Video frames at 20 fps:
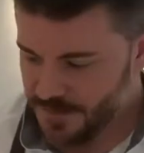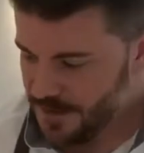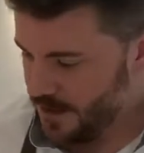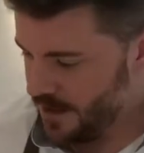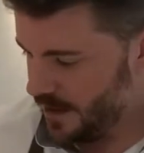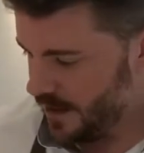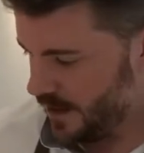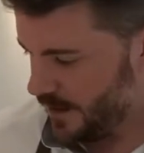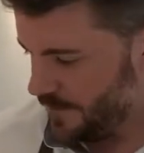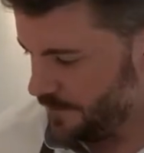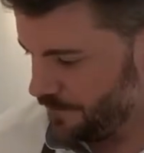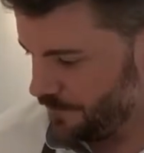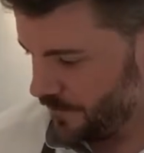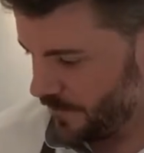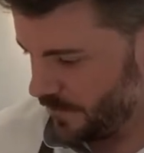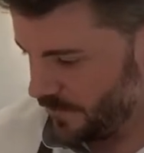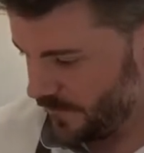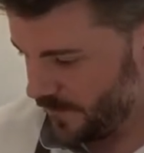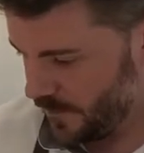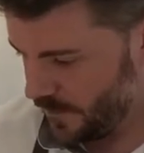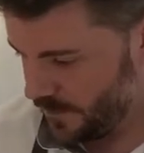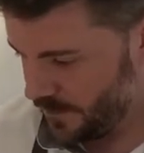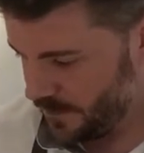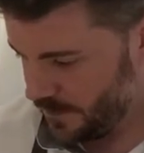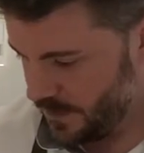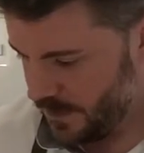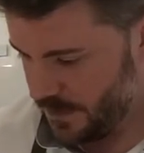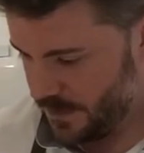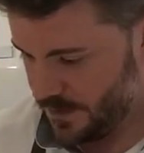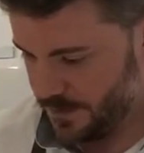We've got
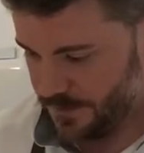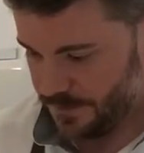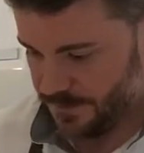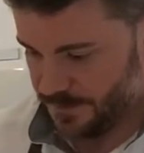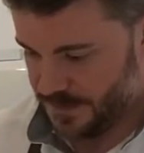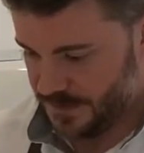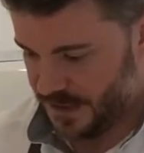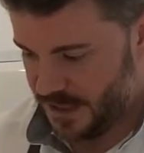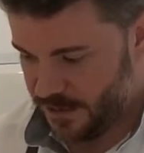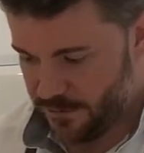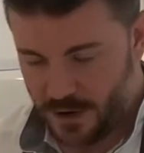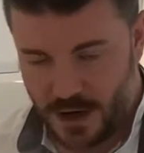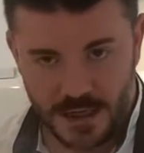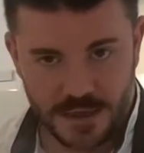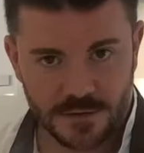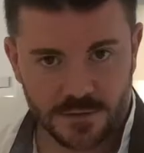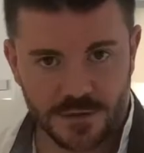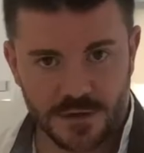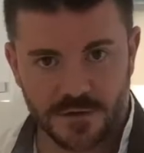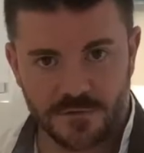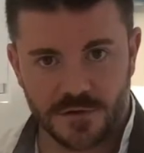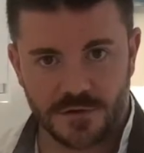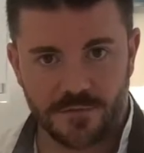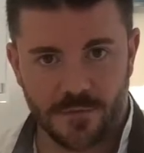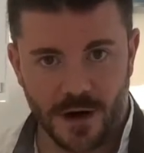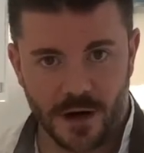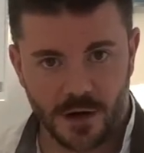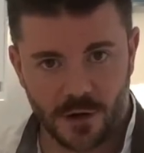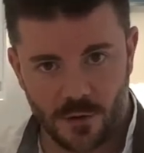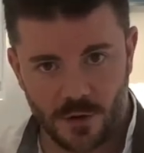the sticky rice, which I've just
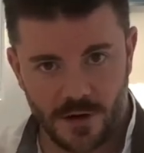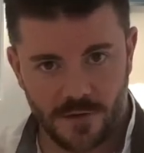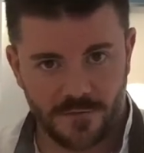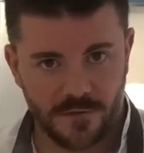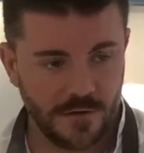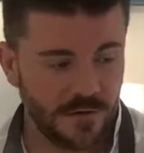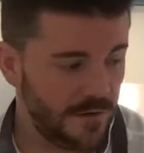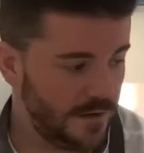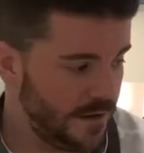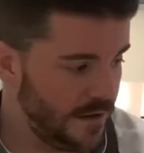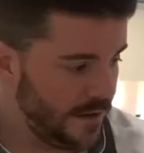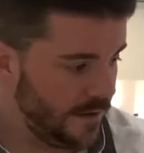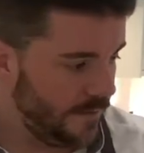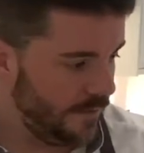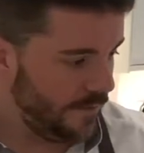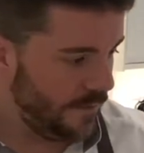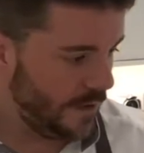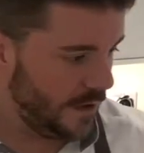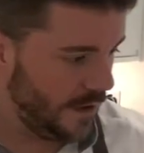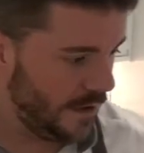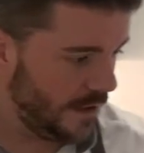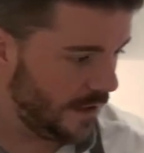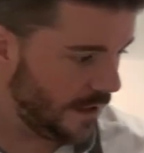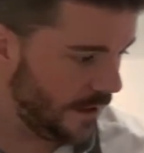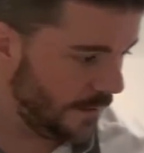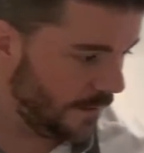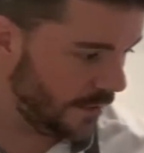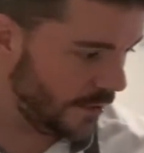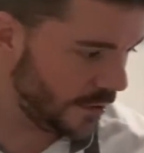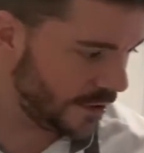microwaved and put in a little
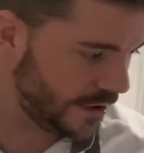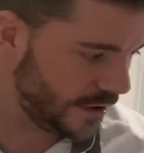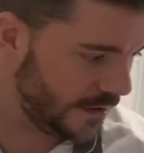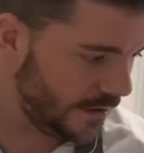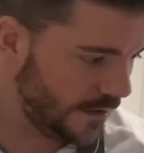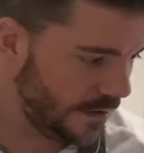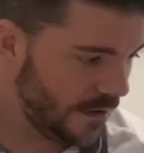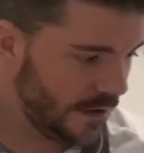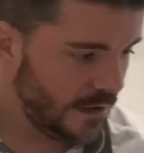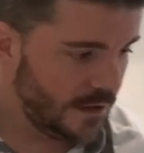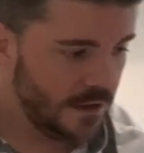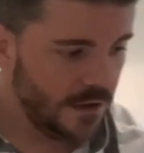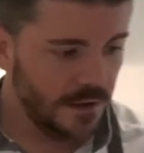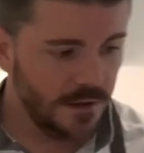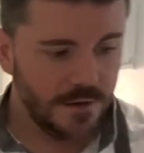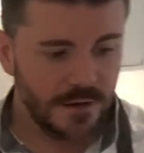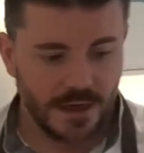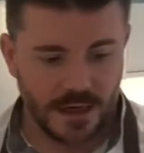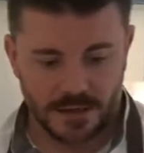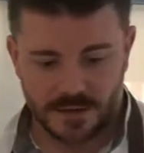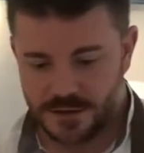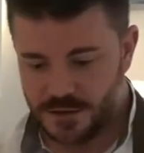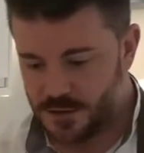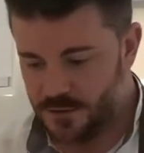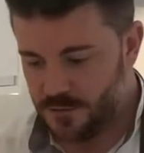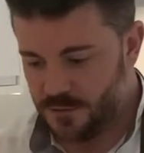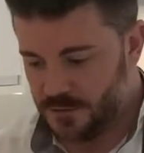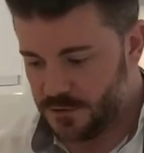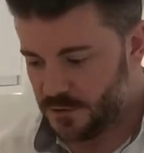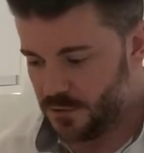portion. The
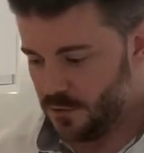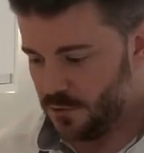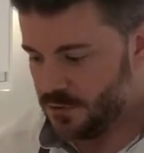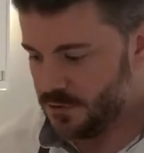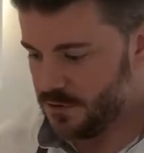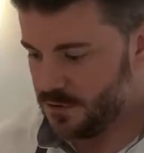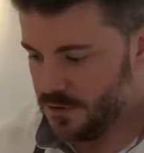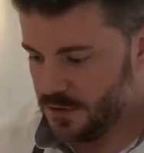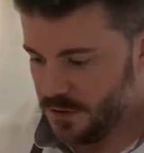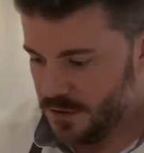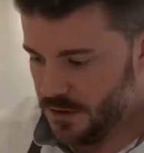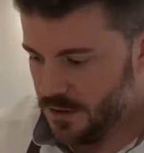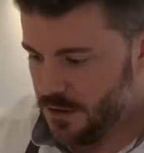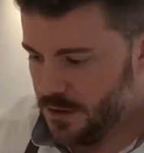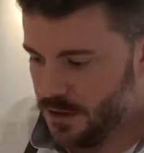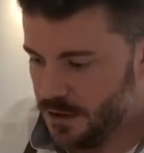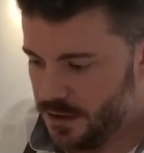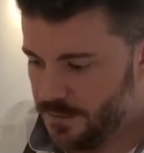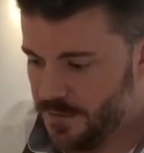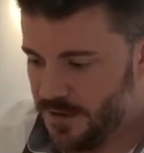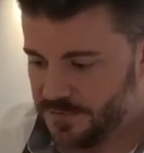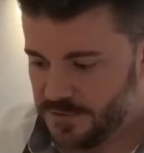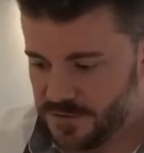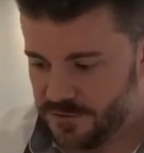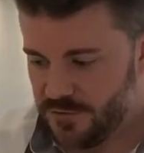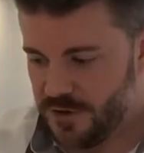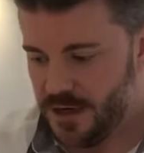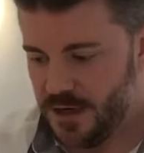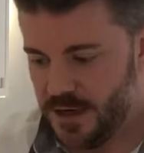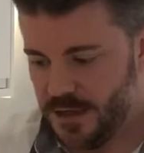Katsu sauce, I've just
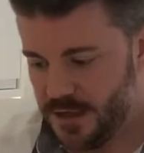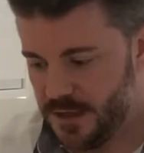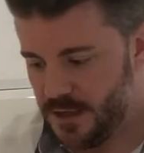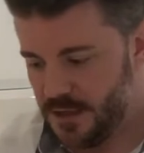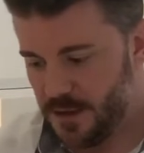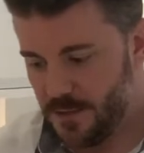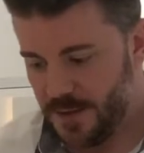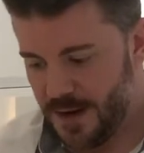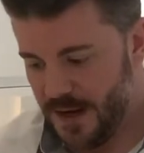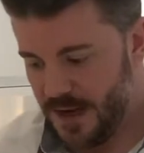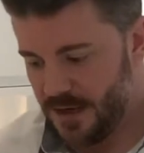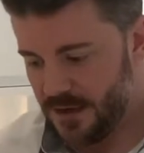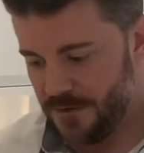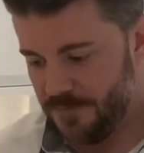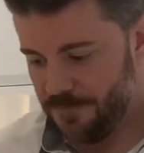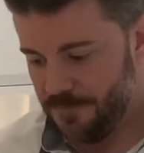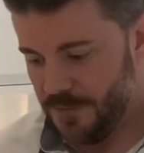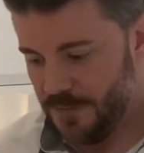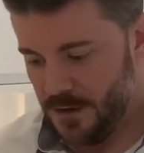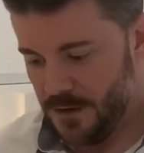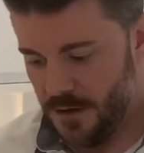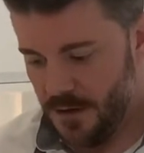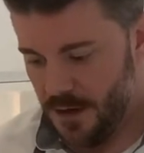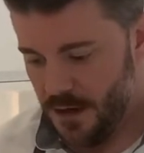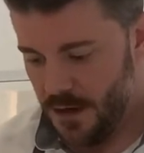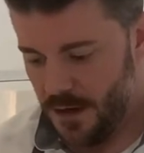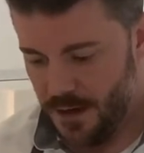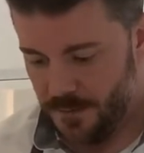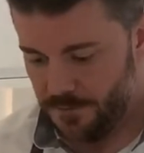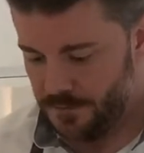reheated in a pan.
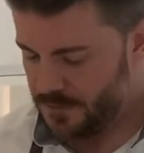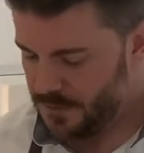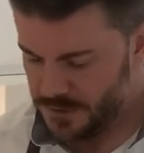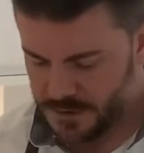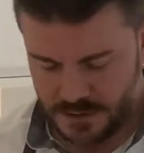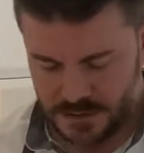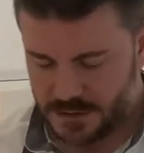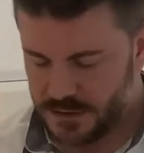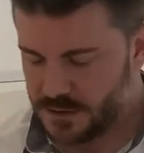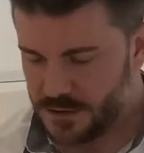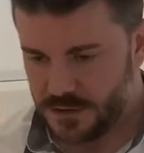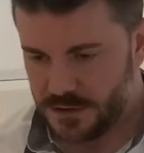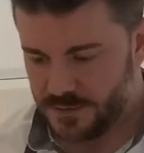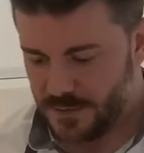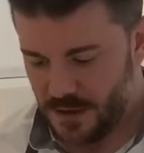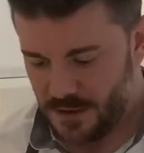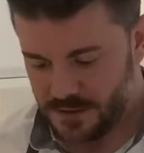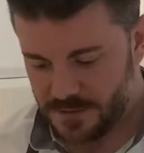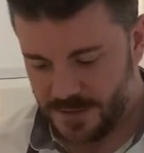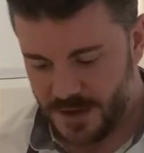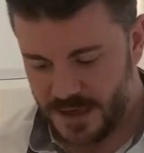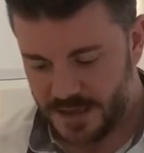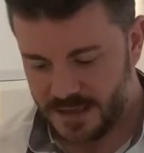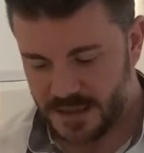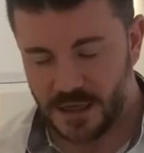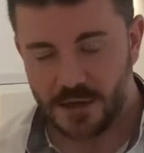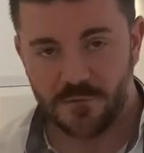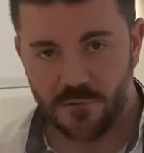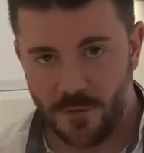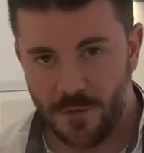It just smells amazing.
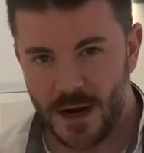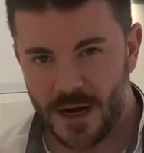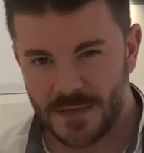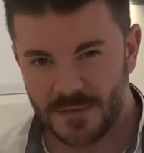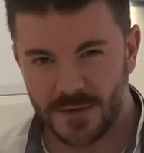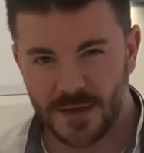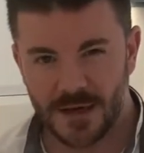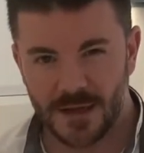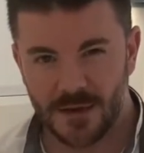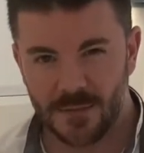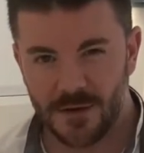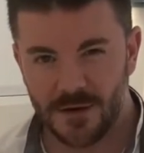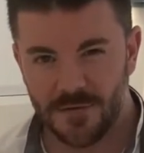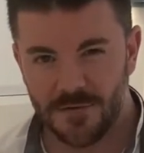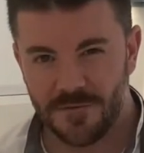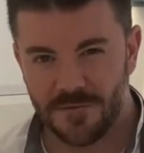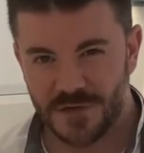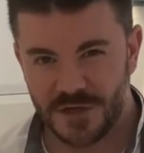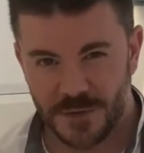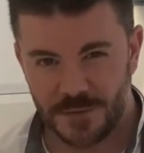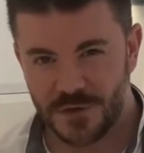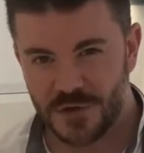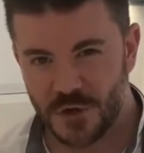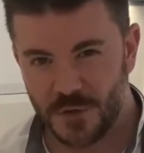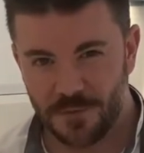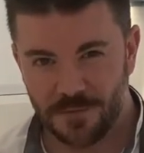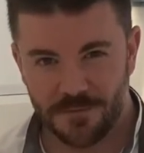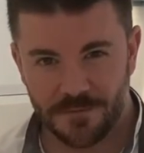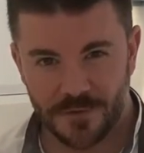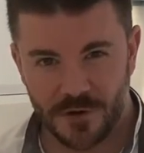It reminds me a little bit of chip
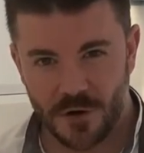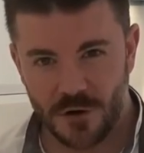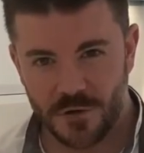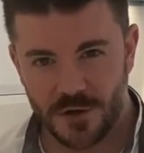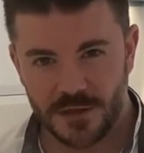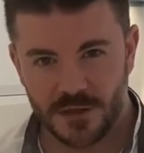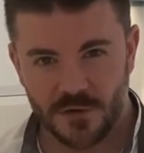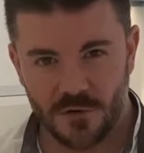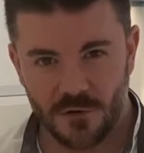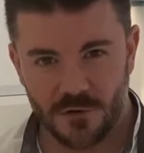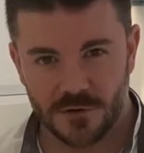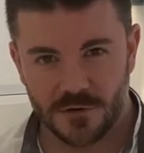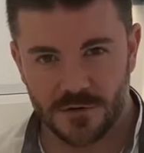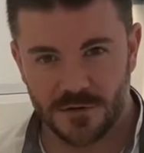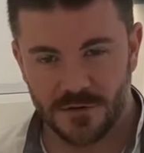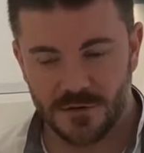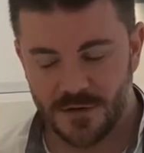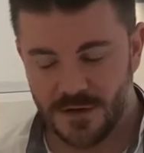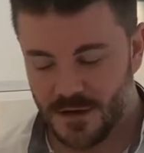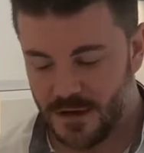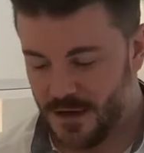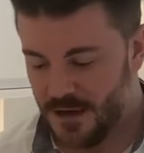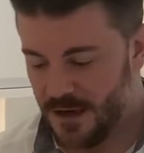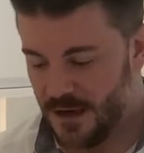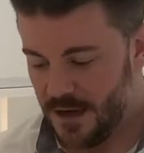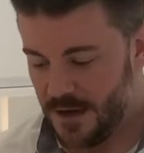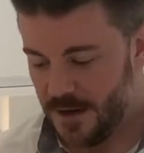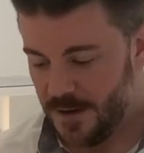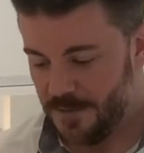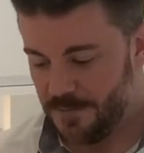shop curry sauce,
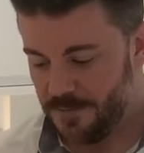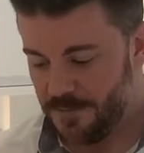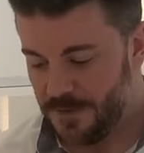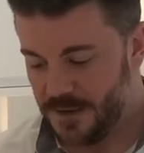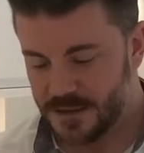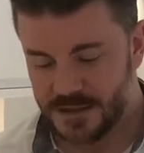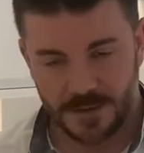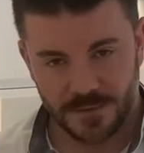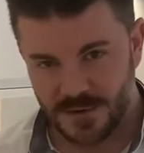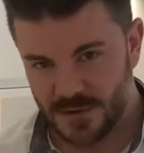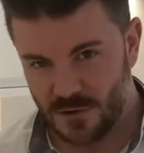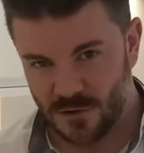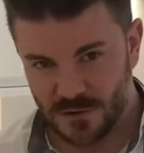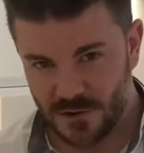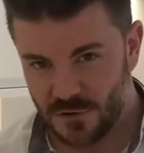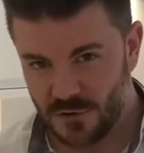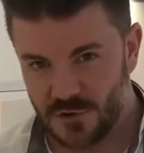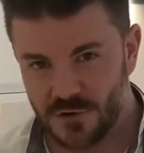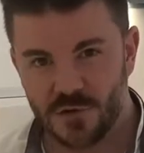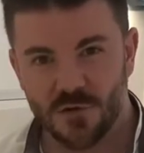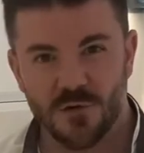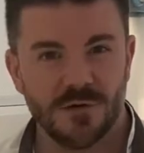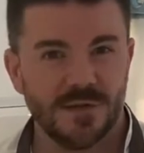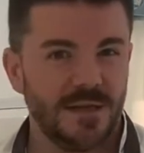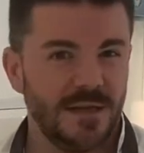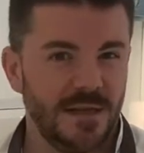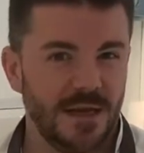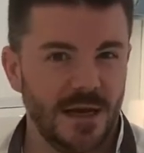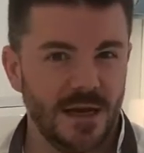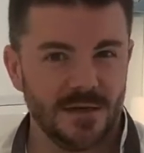except it's got soy sauce in
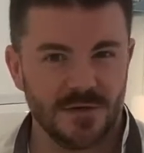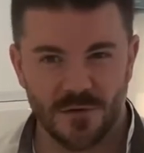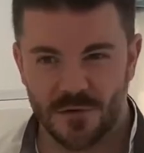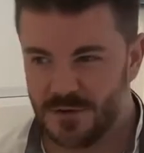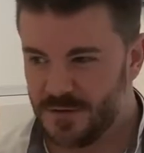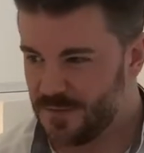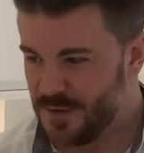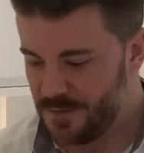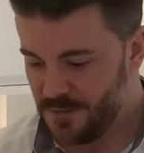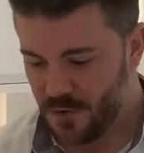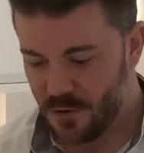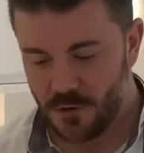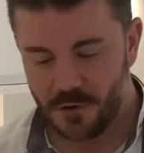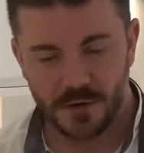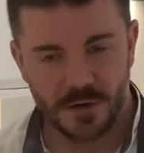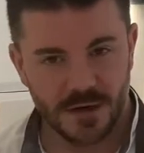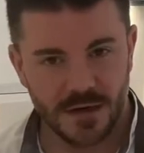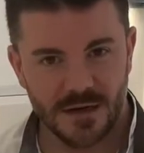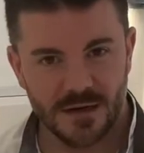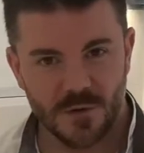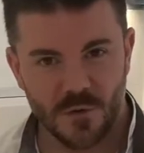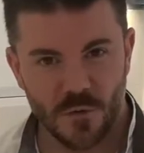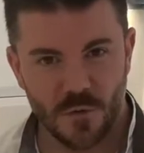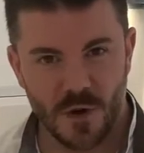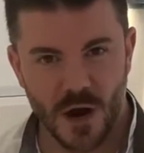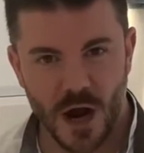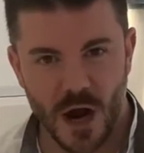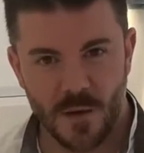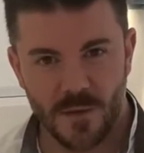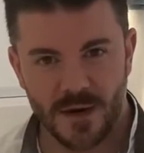there, so it's a bit more
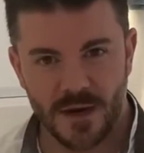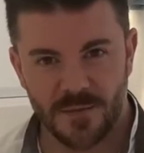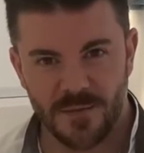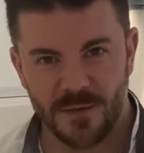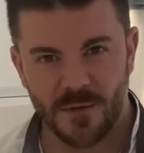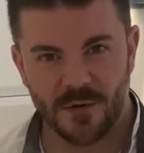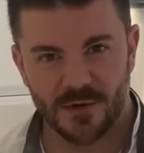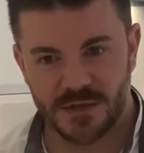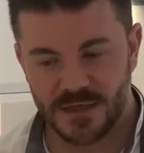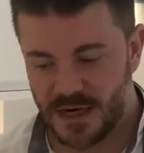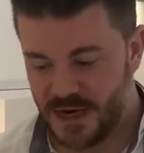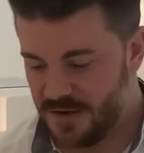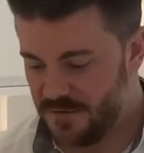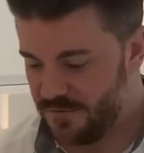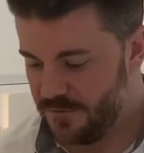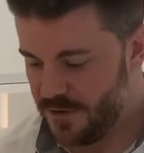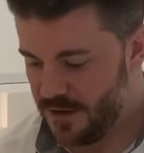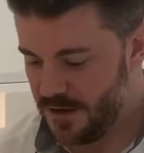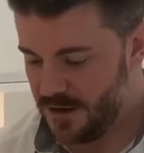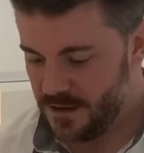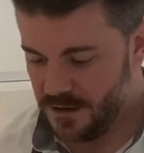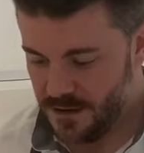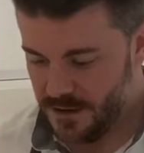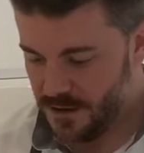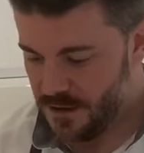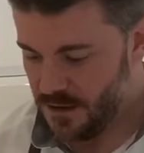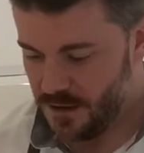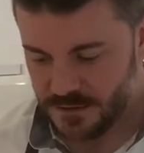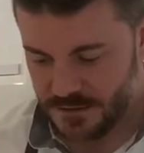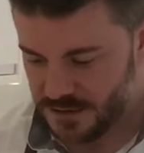umami and a bit more savoury.
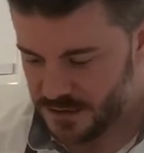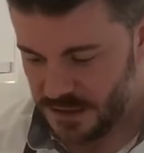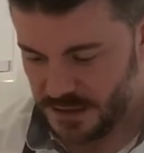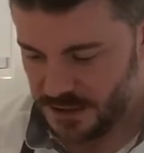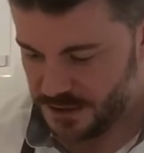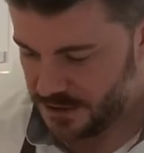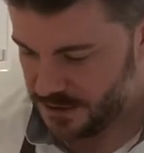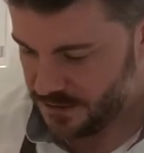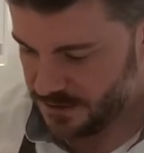It's delicious.